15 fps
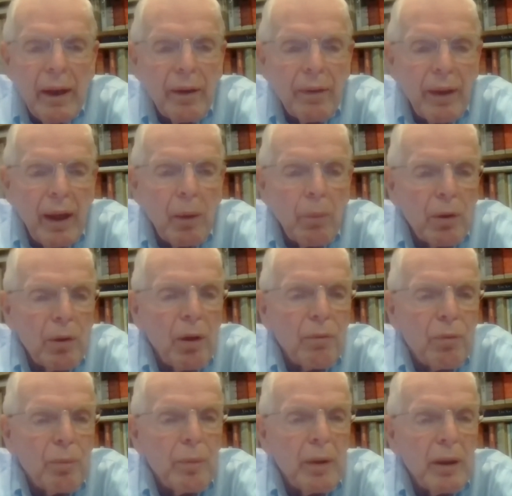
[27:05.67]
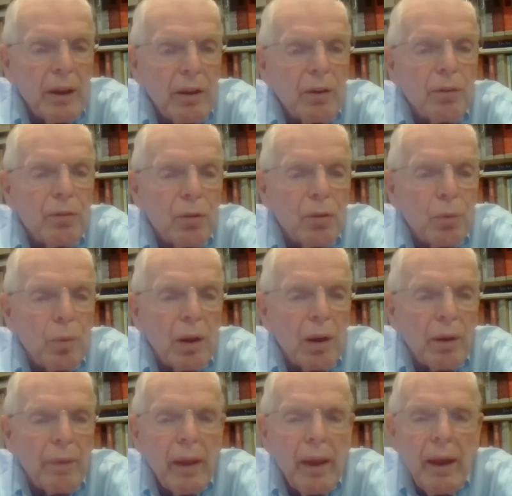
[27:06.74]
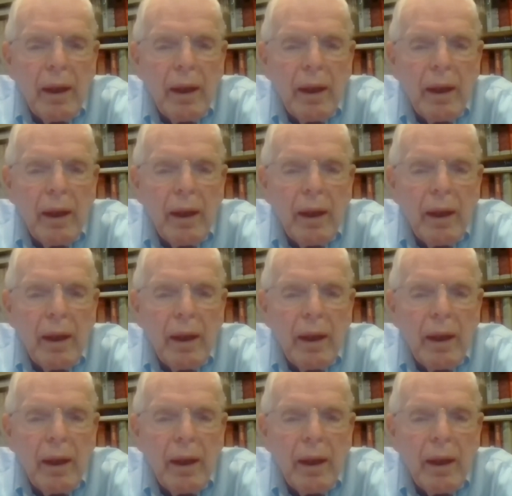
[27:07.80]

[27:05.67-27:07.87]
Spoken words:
And that went on for many years as well.